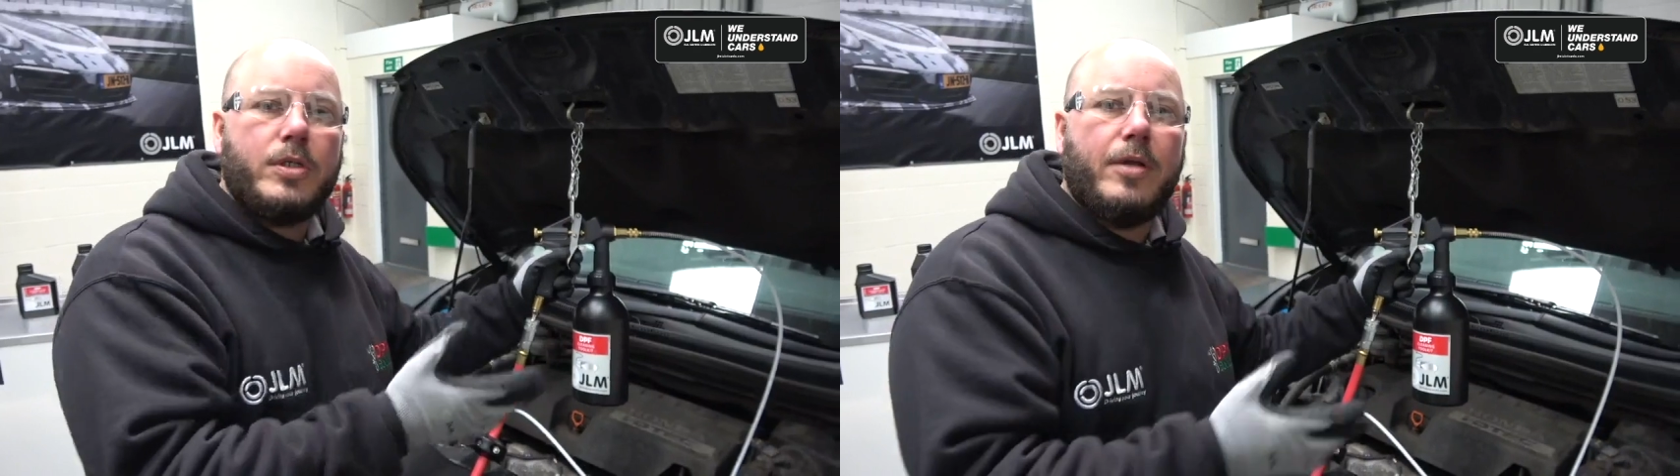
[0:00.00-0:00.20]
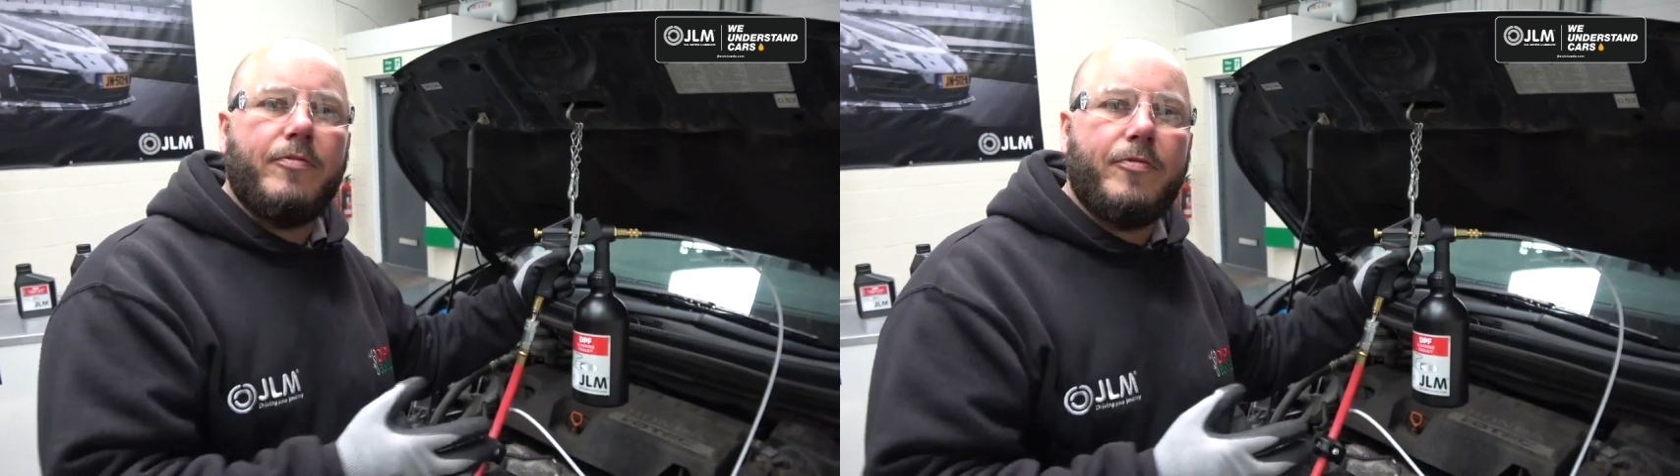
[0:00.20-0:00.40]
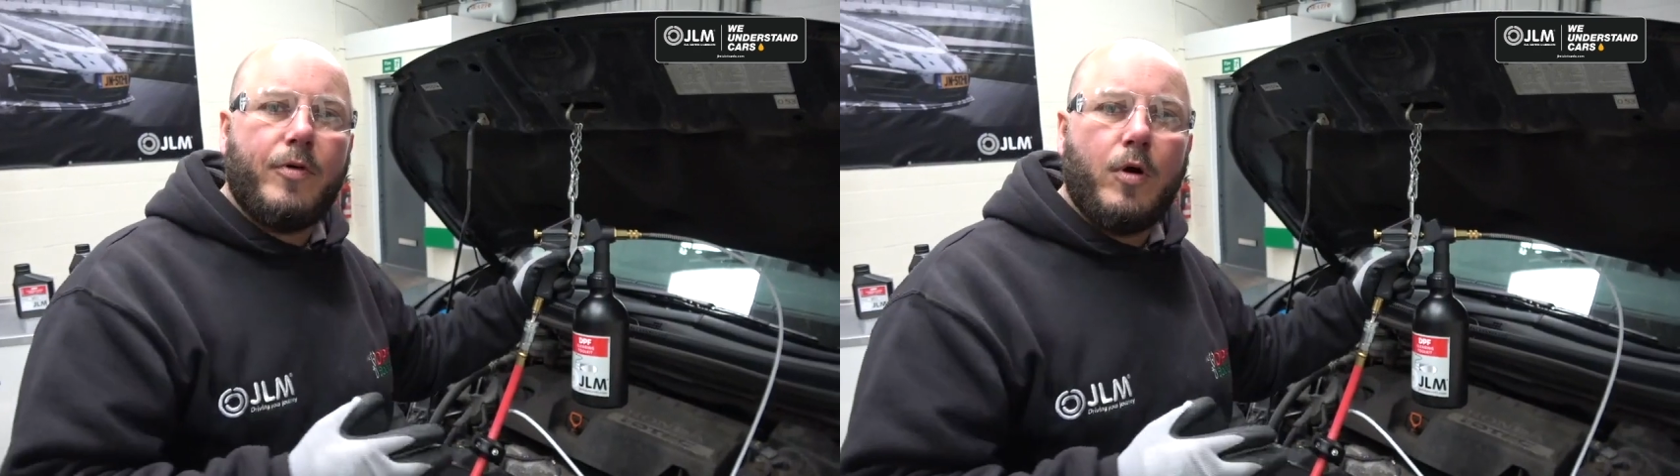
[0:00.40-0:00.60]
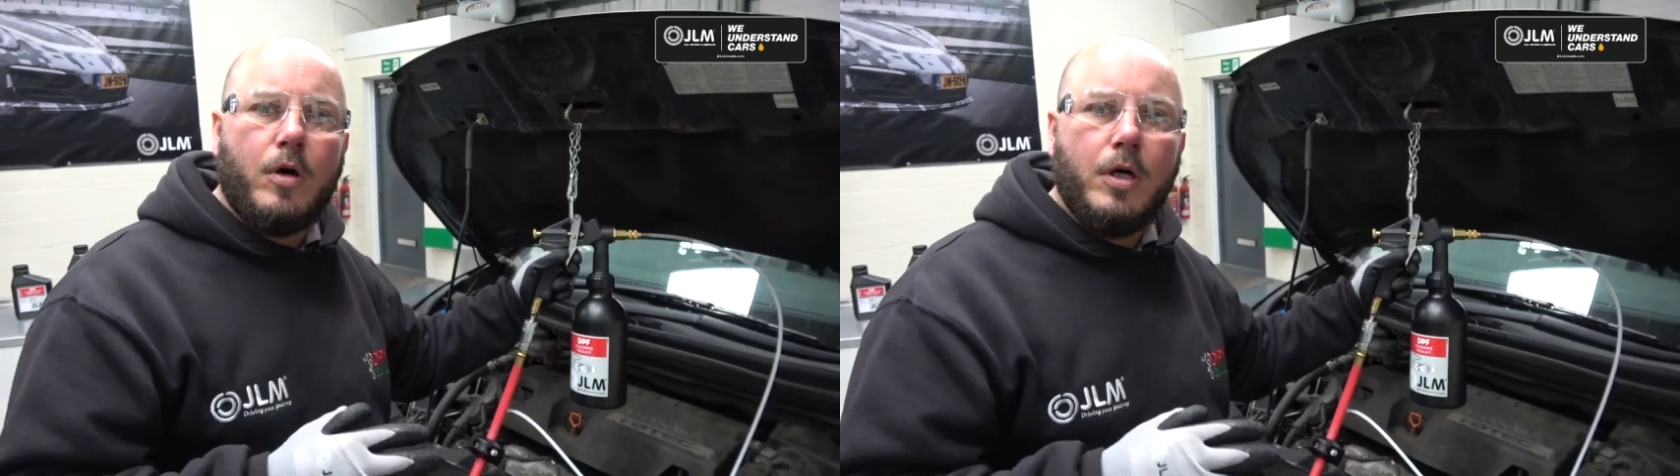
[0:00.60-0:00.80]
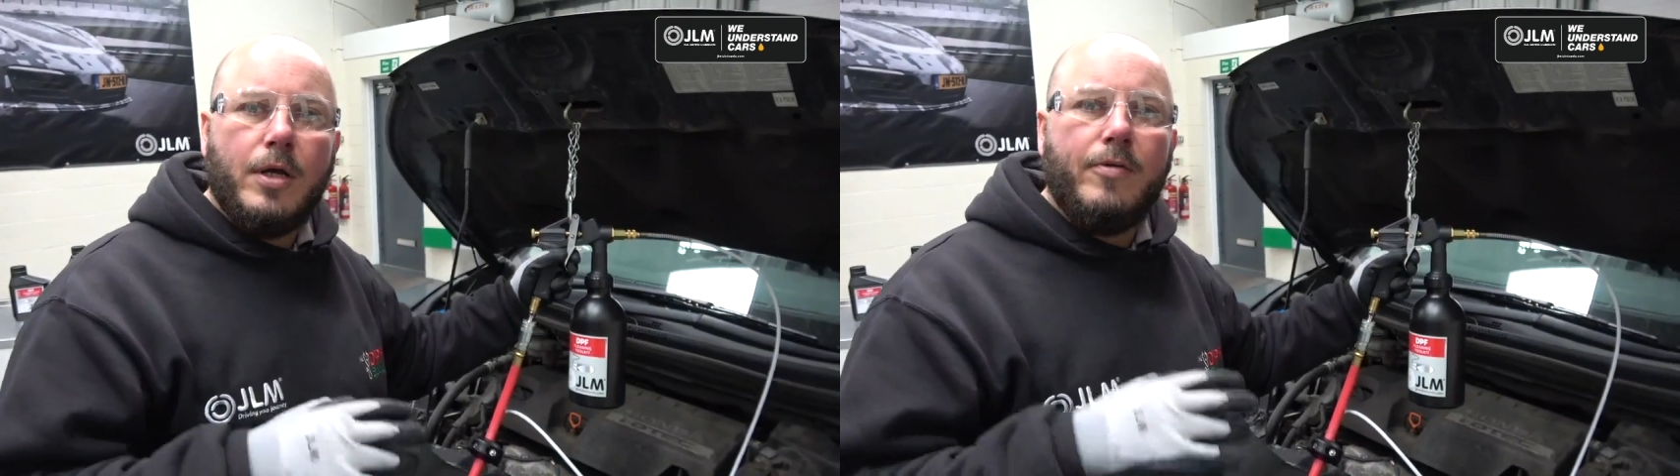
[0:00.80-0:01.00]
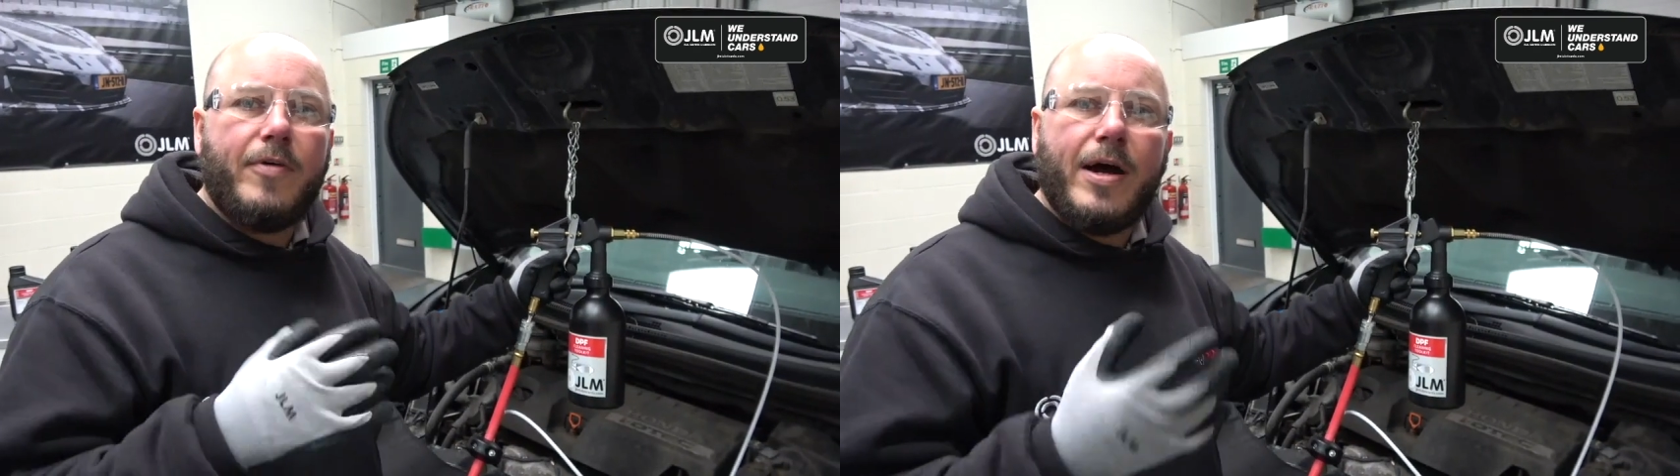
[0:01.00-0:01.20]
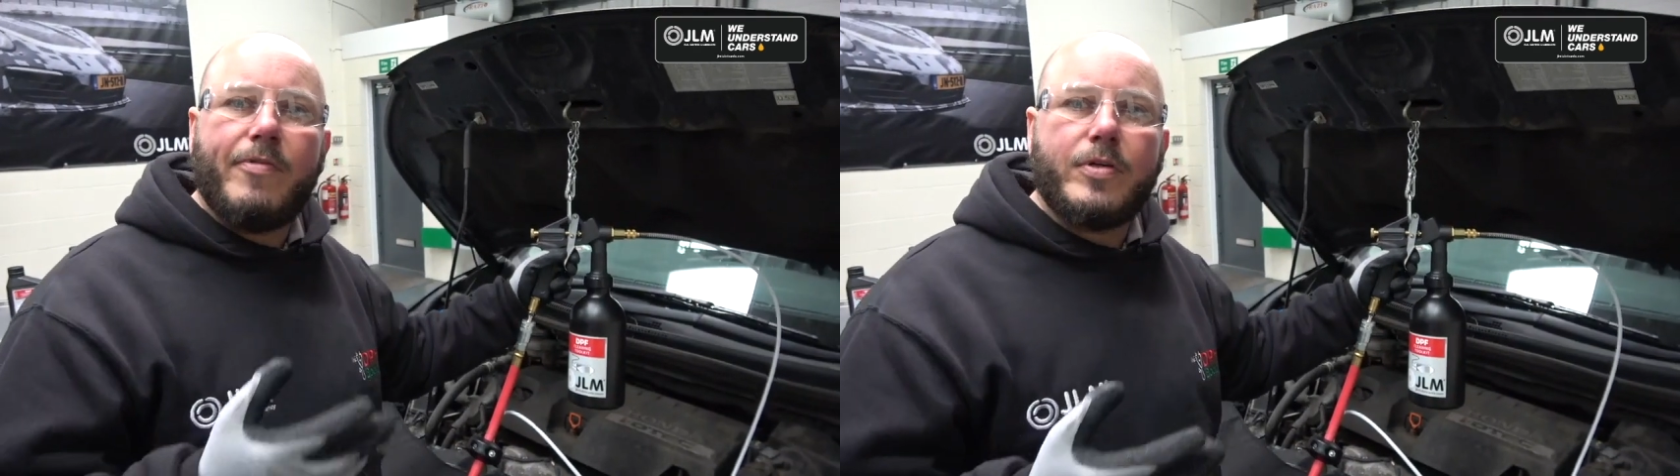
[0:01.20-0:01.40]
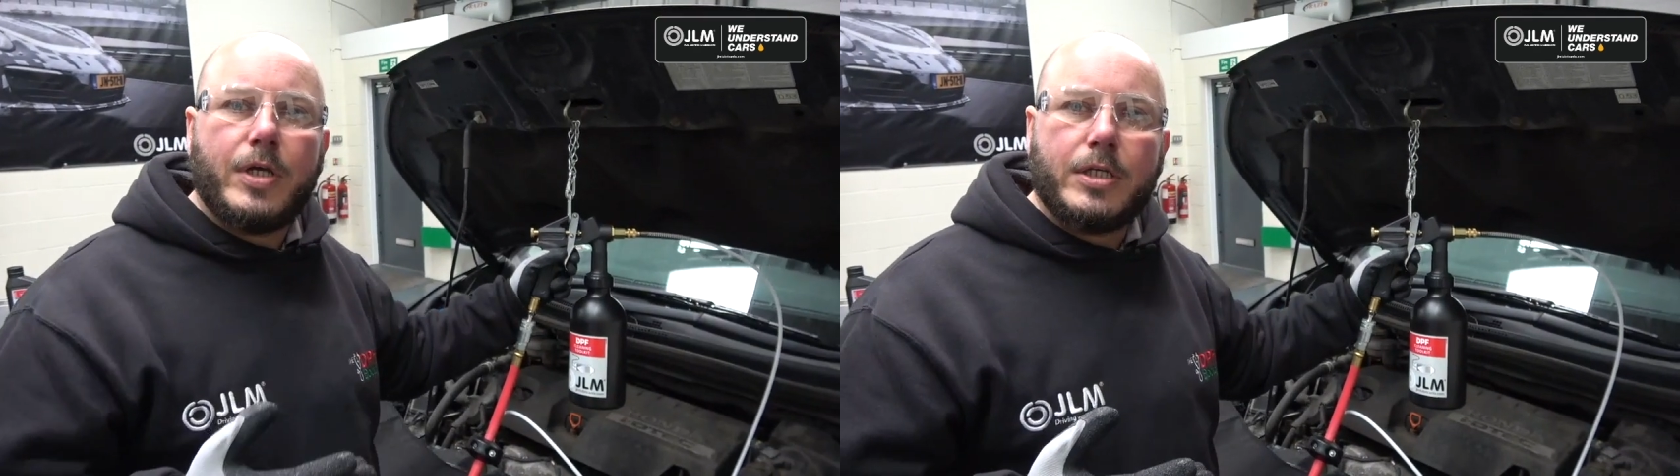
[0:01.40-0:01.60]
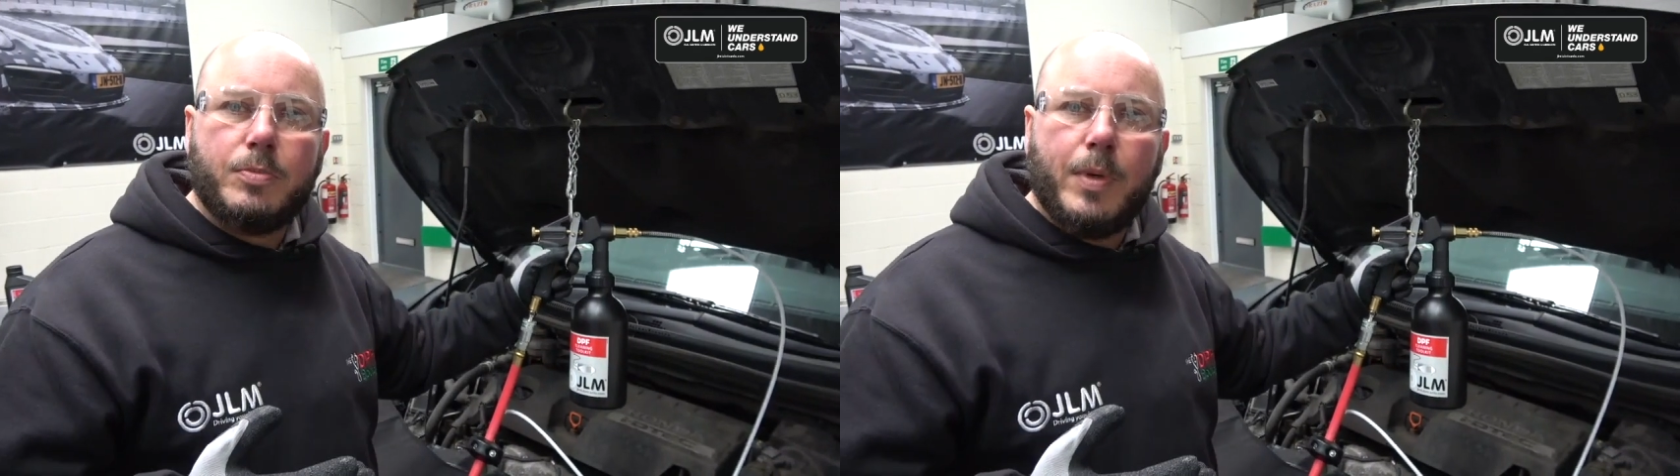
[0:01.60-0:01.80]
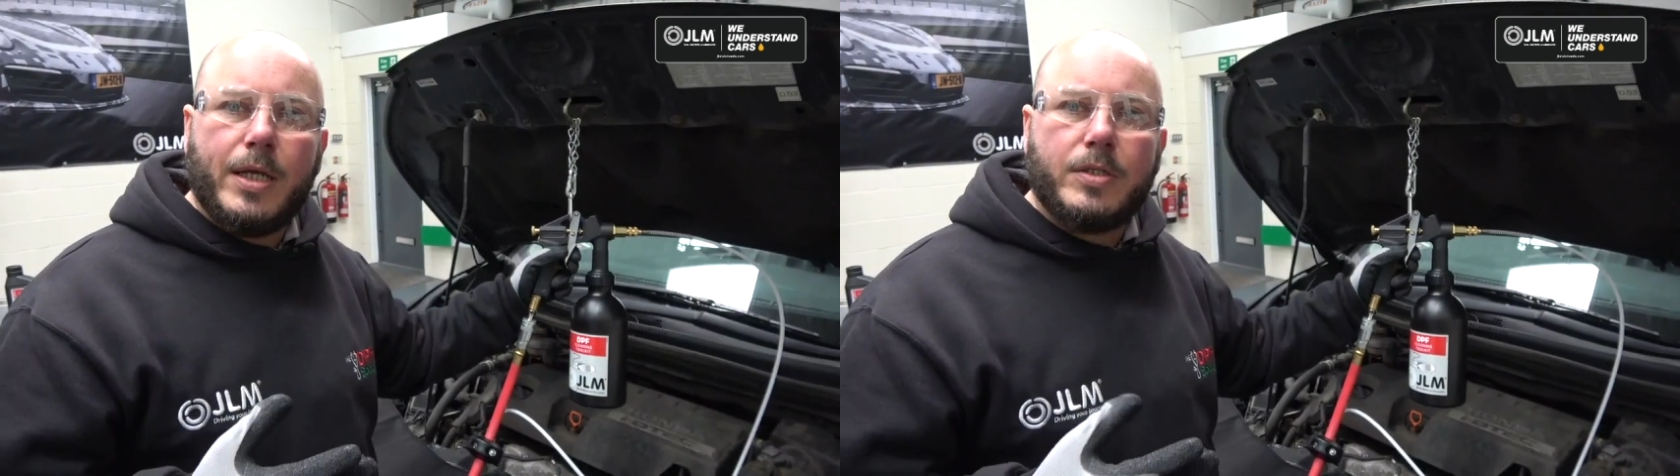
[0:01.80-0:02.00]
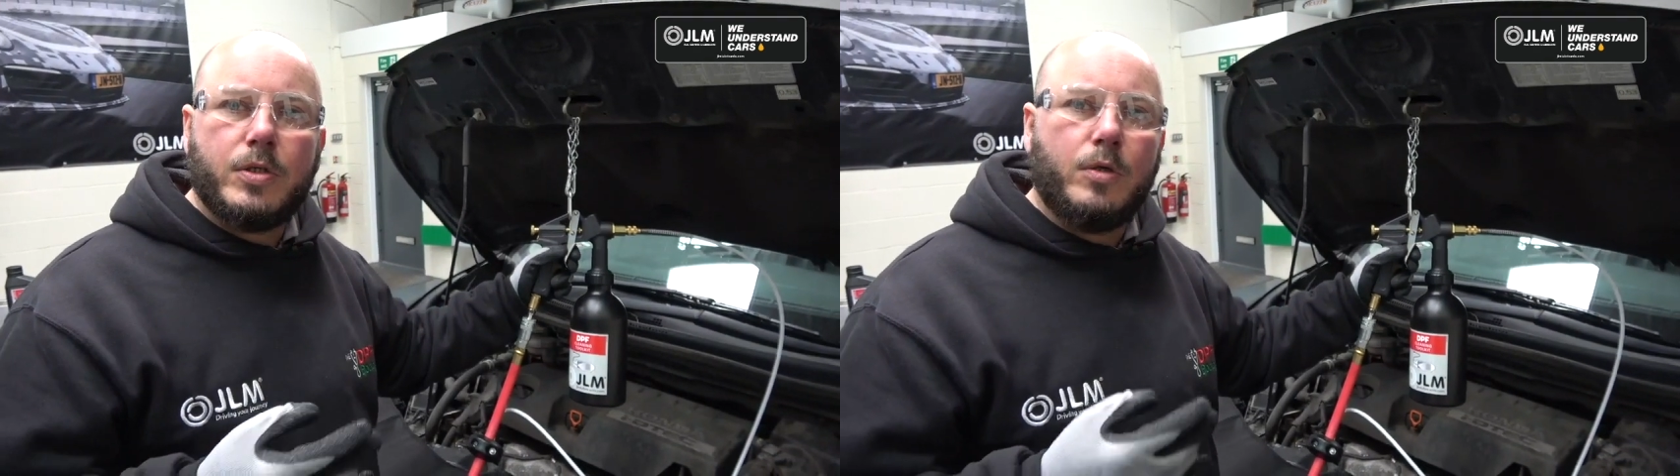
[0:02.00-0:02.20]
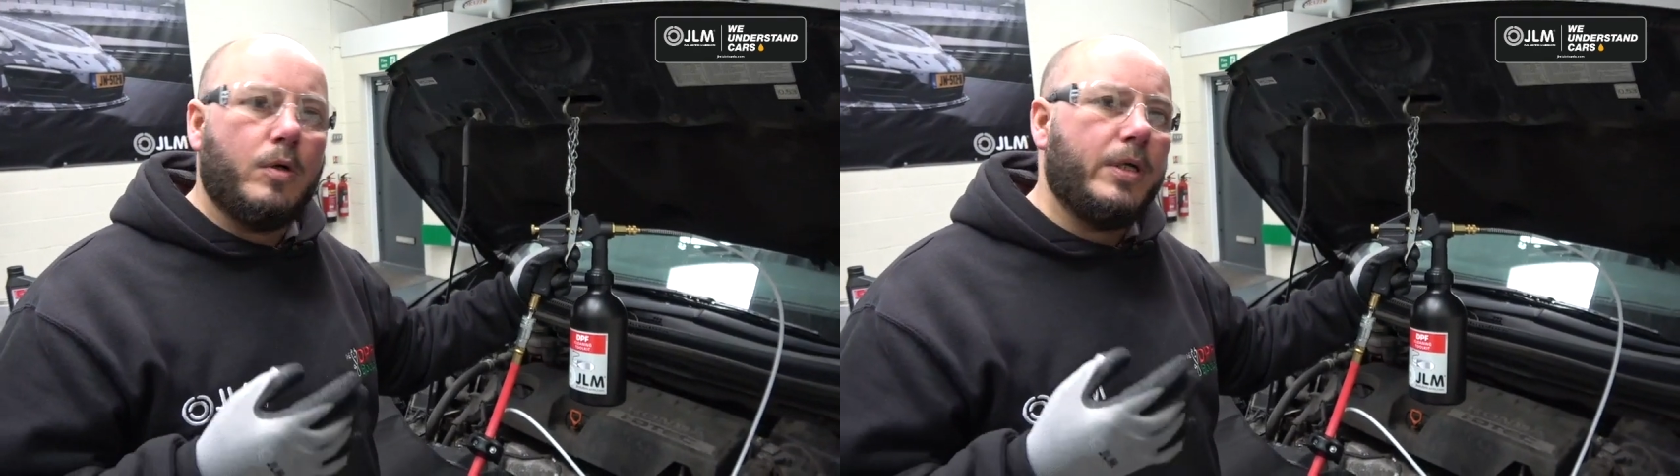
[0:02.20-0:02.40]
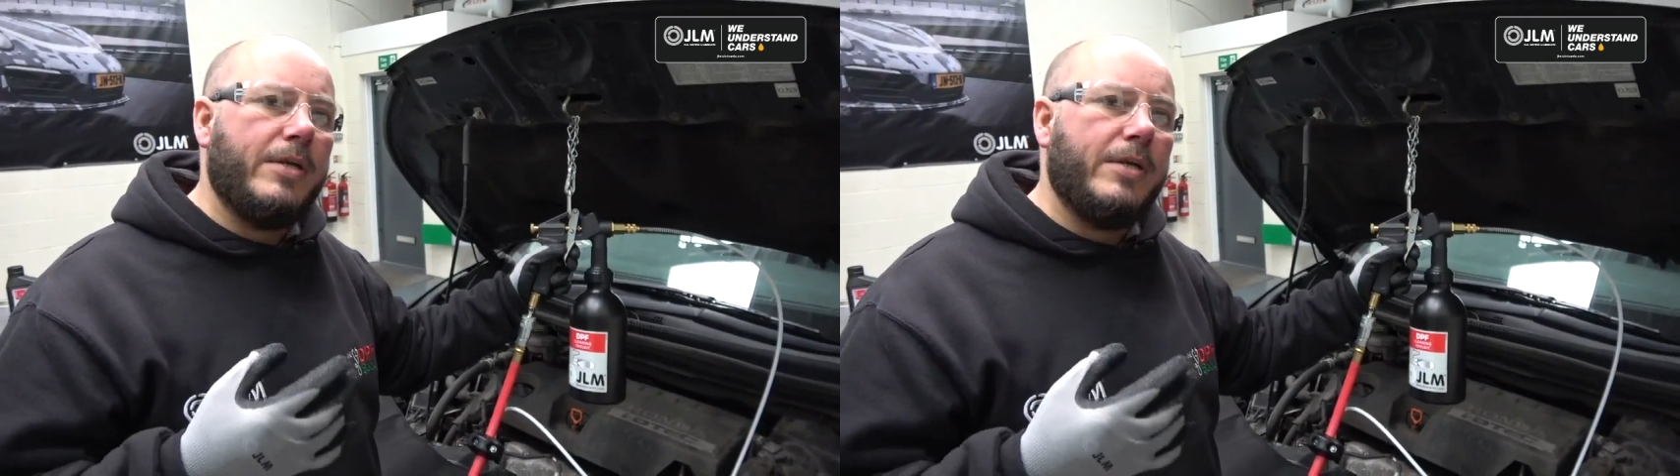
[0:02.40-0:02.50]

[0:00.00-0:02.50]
is in for 5 or 6 minutes or